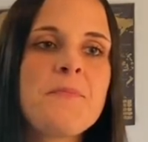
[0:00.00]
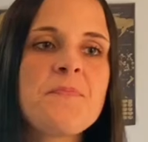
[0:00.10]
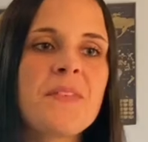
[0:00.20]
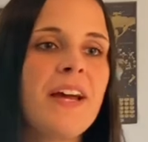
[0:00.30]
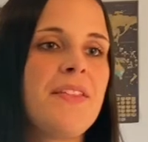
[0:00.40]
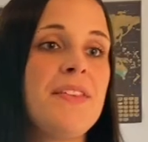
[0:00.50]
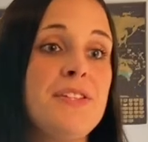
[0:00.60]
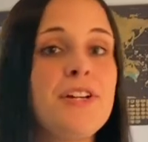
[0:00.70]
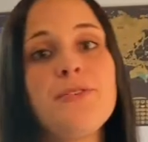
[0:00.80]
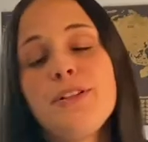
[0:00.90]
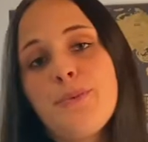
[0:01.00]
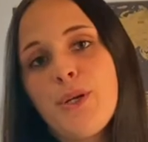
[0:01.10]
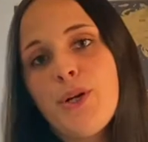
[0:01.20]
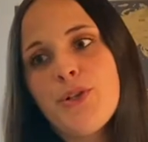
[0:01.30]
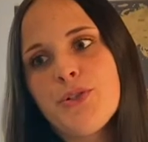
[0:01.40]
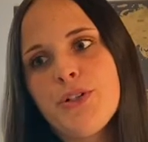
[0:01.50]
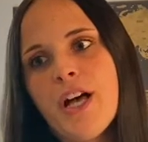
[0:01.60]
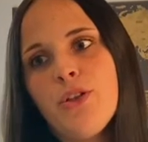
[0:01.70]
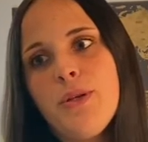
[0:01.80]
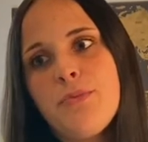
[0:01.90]
yeah, this year I really want to go to a
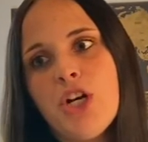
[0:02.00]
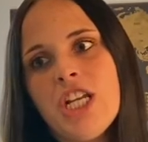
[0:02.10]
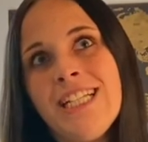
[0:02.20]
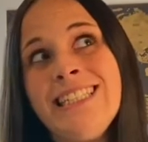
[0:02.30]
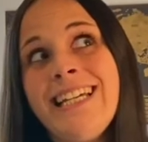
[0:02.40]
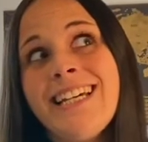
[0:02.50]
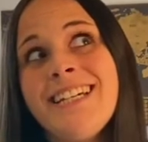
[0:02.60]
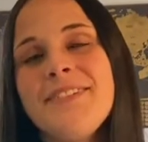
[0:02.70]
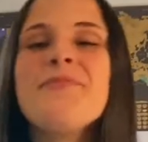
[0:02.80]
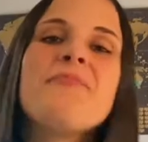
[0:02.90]
Halloween party, yay.